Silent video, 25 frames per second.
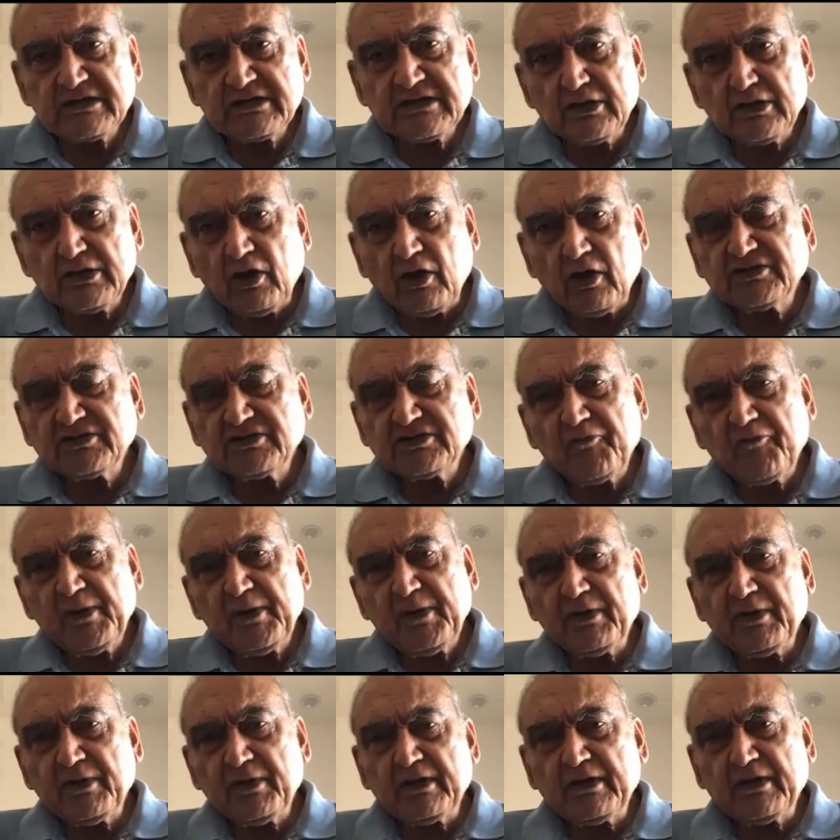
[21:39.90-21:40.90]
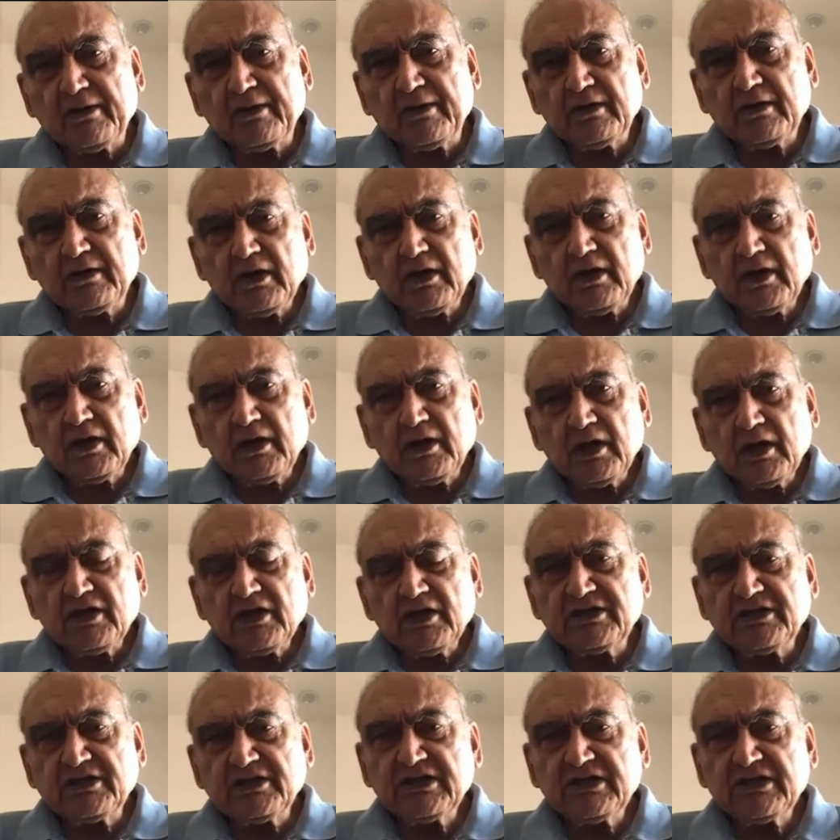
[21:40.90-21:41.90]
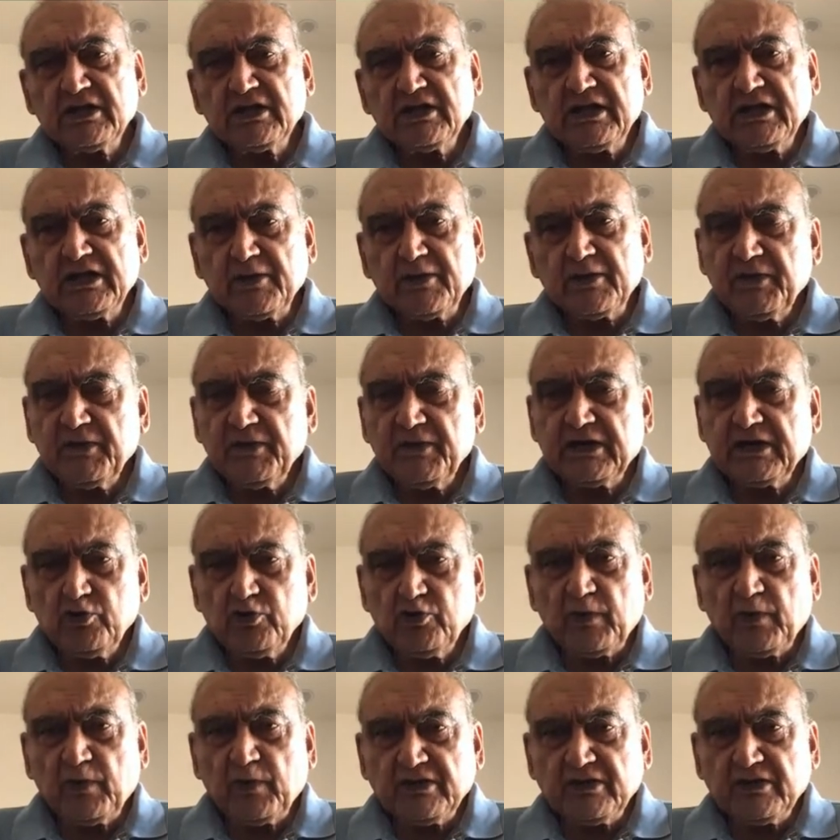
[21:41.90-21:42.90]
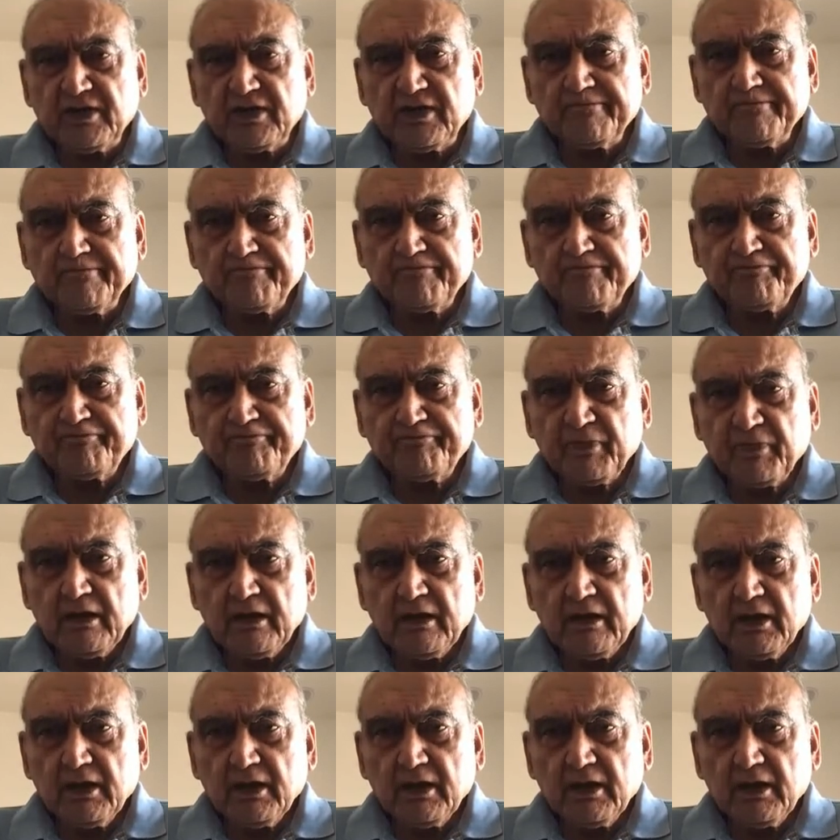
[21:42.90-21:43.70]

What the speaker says: Yes, lots of people. Listen, let me tell you one thing.